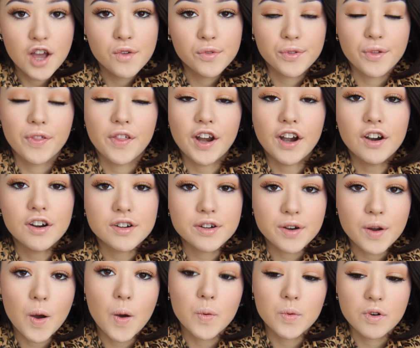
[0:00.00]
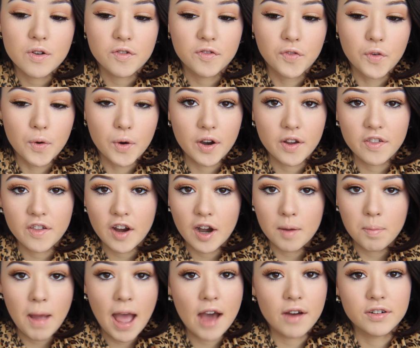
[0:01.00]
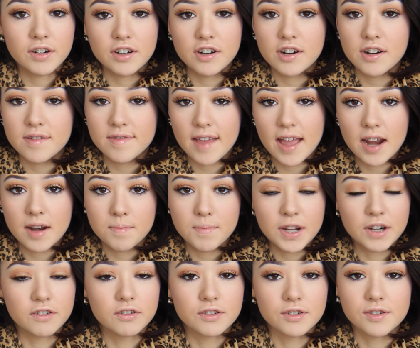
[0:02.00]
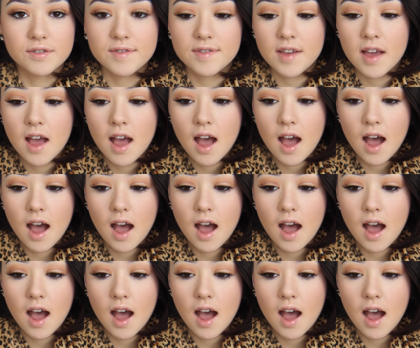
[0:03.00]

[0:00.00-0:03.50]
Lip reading: So they're known for their powders and minerals,